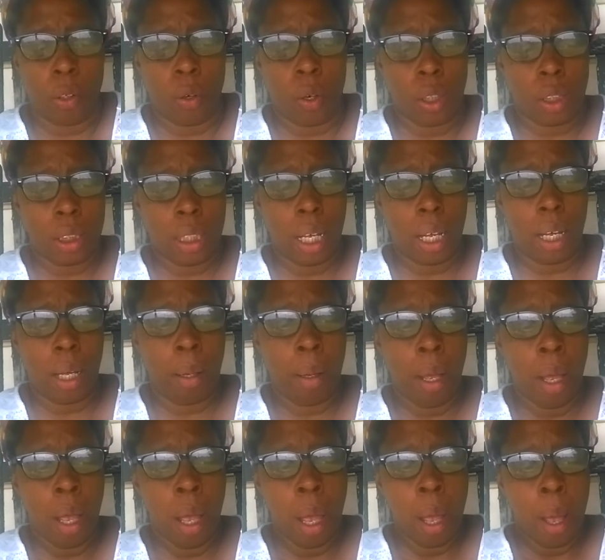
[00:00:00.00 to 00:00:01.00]
long time.
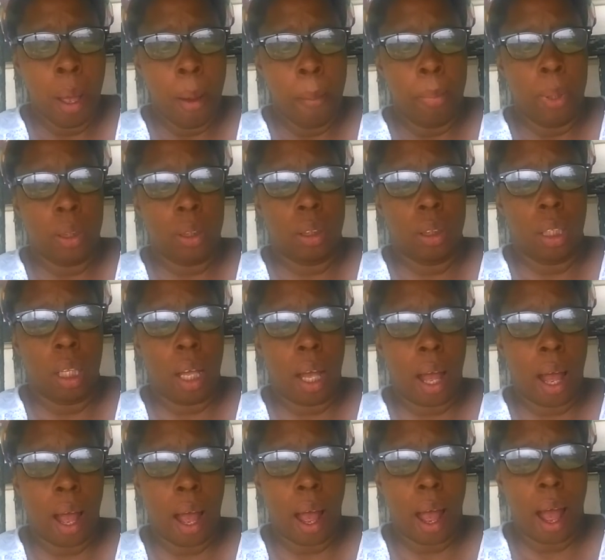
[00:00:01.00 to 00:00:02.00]
But
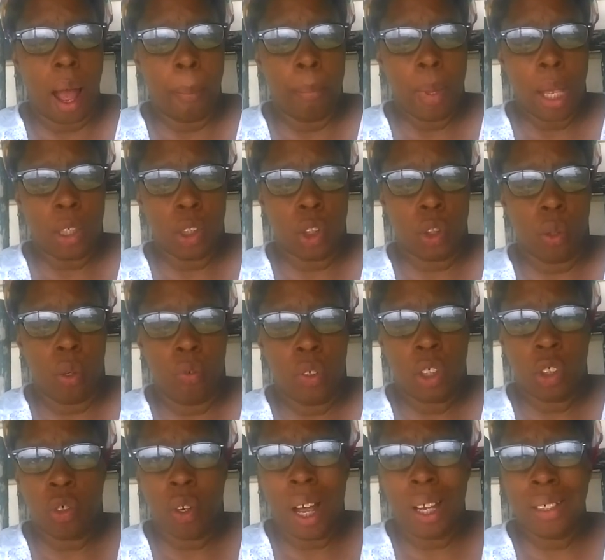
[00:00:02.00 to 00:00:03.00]
I'm not sure if
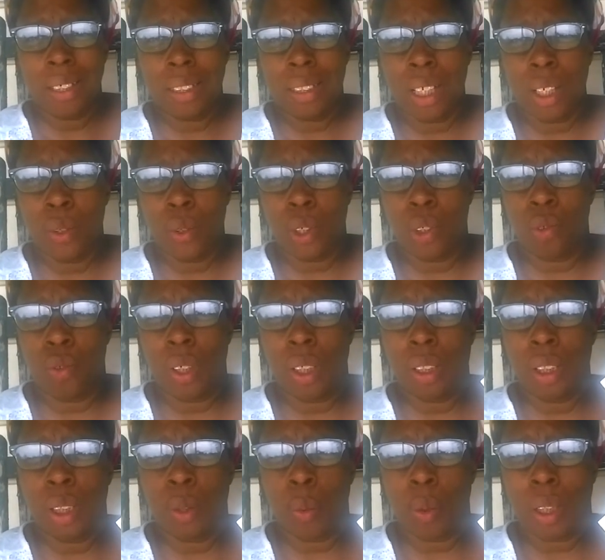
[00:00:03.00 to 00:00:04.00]
he's trying to say you can
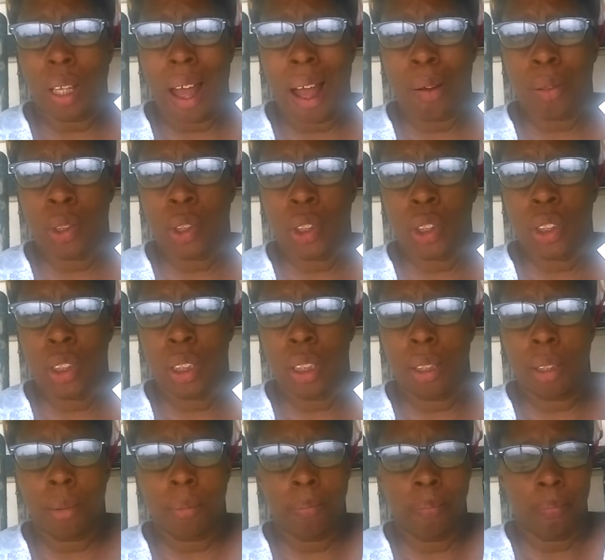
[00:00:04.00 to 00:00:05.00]
drink these without
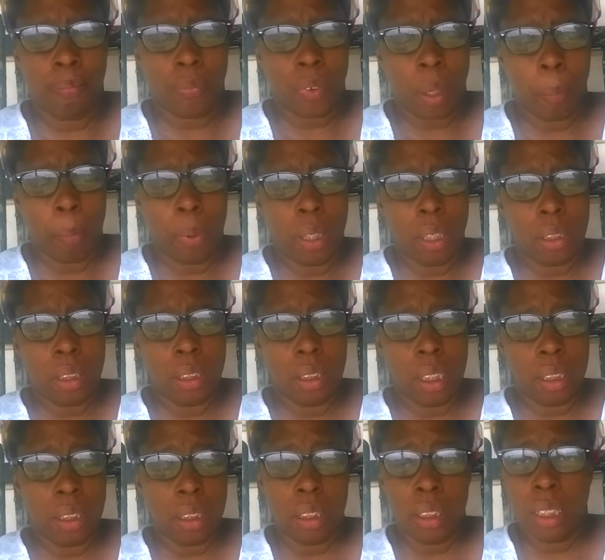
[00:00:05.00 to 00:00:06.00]
sugar, because it
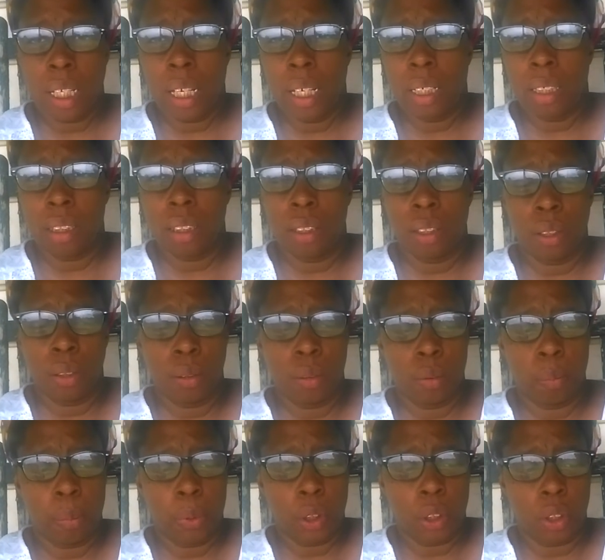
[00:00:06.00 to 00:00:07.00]
doesn't say
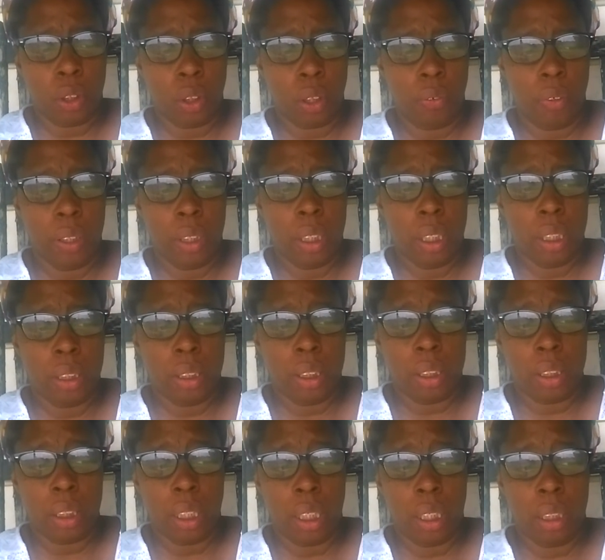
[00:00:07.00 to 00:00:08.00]
to put sugar in it. It
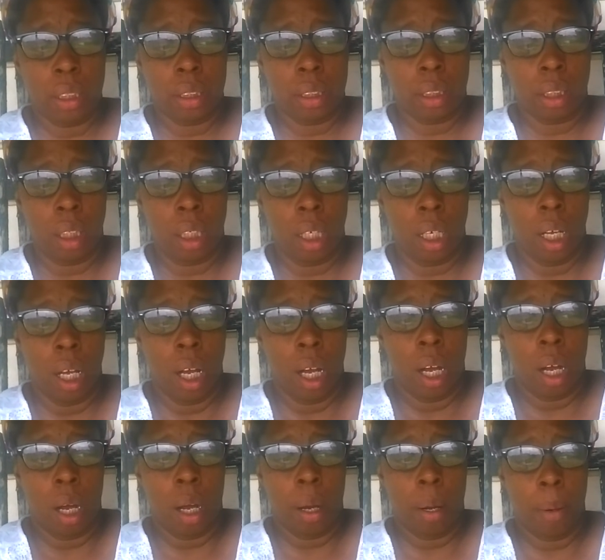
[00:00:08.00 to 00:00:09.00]
just says
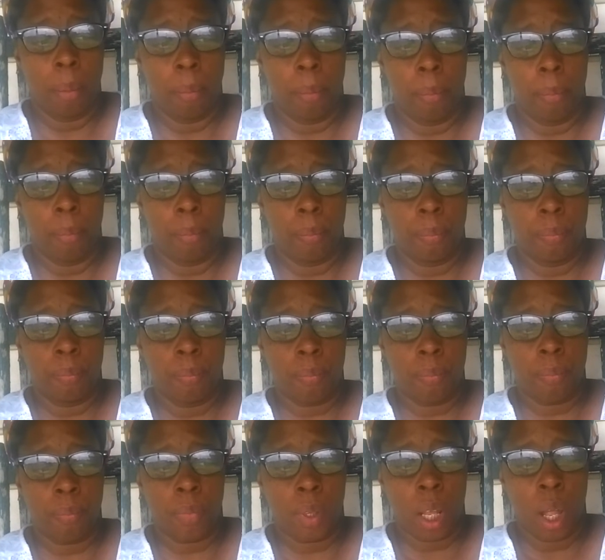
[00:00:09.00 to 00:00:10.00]
um,
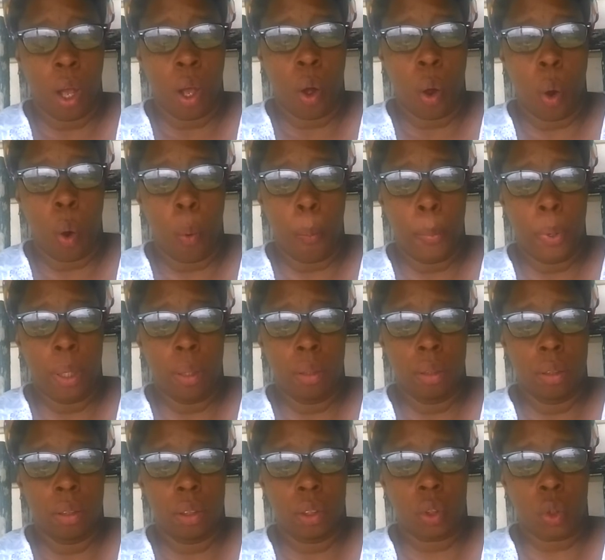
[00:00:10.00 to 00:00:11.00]

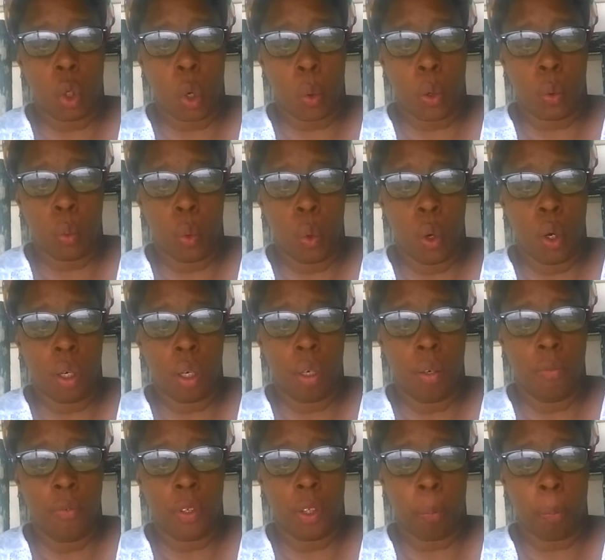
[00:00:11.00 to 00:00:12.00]
open, stir with water
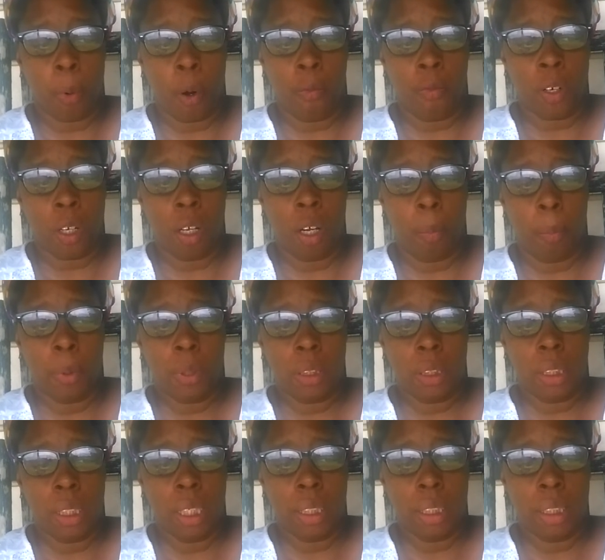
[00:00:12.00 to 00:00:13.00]
for the perfect cup of
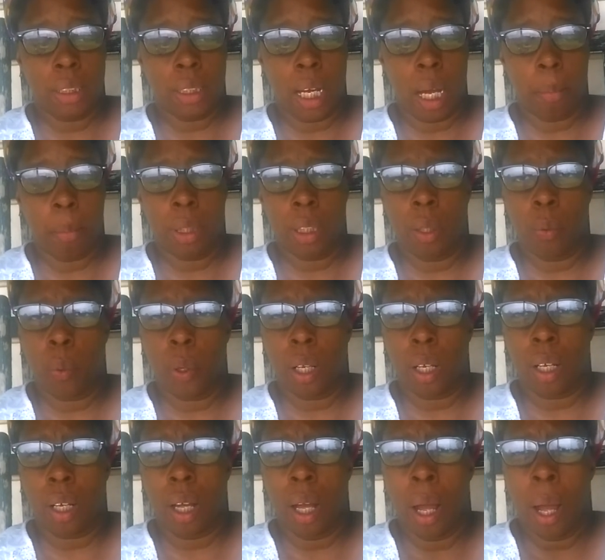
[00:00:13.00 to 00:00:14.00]
tea anytime,
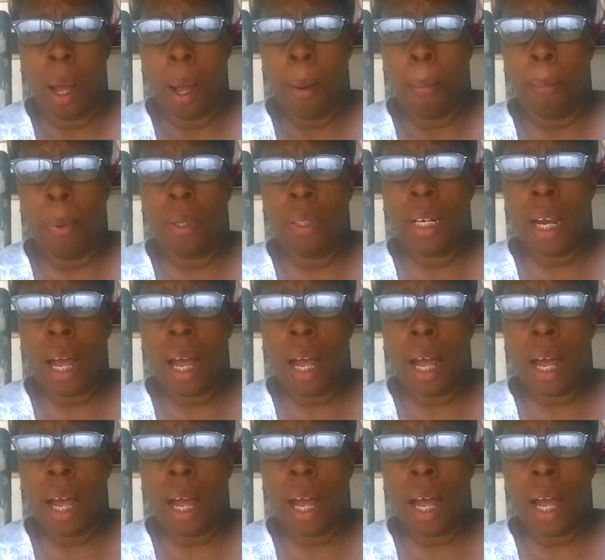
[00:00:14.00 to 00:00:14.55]
anywhere. But